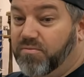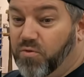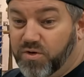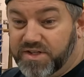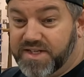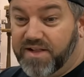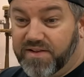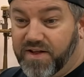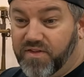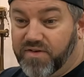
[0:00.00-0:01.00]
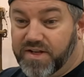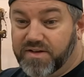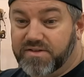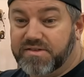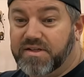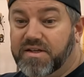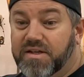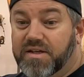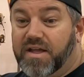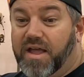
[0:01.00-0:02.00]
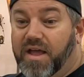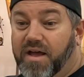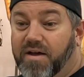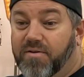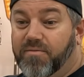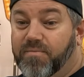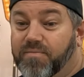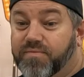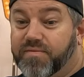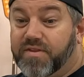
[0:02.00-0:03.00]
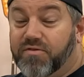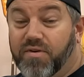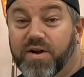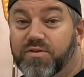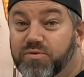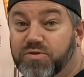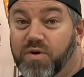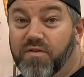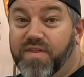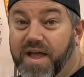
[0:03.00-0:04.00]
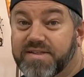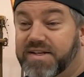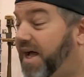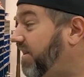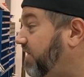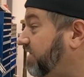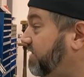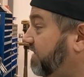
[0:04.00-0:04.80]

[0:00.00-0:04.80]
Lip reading: more detail in other videos. The rentals were $12,000.